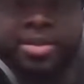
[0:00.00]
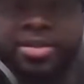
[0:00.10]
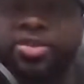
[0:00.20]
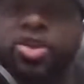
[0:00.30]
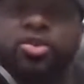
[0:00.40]

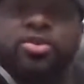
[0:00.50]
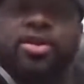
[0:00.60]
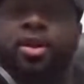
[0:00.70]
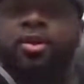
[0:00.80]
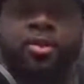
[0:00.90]
This is Joe
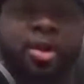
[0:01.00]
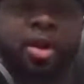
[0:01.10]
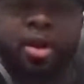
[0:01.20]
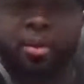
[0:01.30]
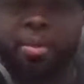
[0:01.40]
Snow,
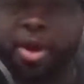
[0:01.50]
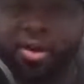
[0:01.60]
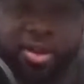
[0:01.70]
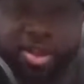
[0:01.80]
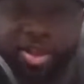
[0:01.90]
my
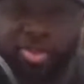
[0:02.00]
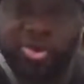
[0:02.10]
own little